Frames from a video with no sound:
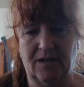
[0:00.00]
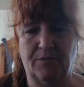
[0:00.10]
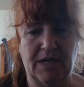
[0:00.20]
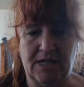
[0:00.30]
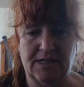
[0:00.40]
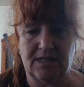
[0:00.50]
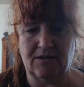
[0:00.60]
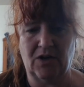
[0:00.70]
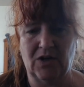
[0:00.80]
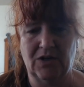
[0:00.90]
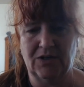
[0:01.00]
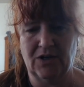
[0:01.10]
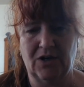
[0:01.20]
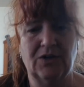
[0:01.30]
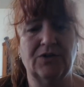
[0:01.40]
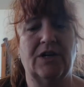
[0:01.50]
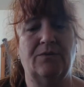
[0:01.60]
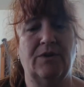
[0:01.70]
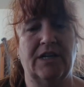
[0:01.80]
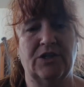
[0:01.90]
It'll be easy. Hold
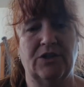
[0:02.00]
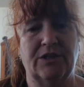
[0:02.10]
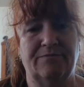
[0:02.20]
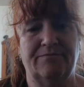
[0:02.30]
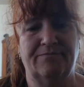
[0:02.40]
on, we'll get to it.